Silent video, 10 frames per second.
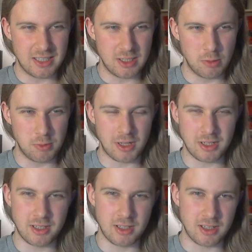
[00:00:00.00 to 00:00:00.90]
hope
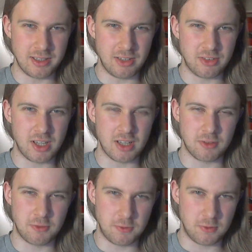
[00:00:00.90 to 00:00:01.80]
I'll at least get
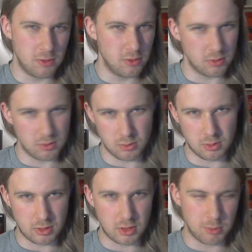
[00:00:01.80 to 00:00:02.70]

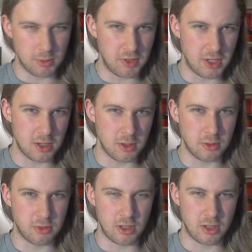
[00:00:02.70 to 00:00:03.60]
a couple of
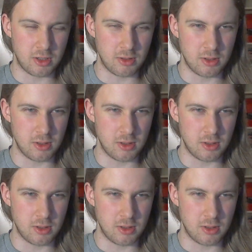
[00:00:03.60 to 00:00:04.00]
videos, like